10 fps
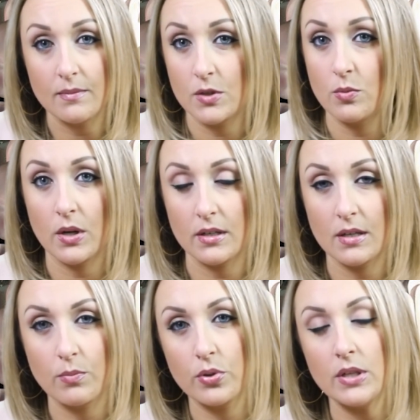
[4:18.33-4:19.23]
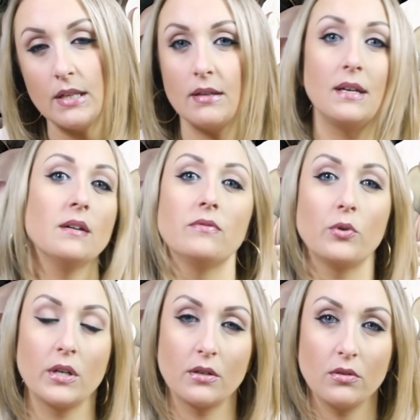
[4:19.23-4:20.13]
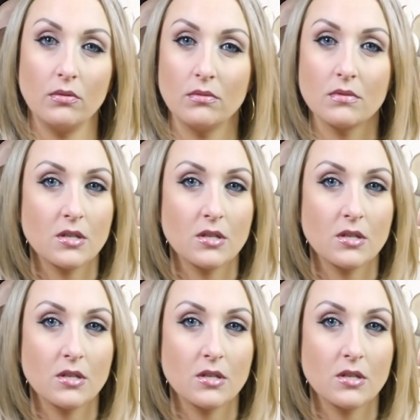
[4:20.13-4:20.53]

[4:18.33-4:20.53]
you want to completely avoid gluten.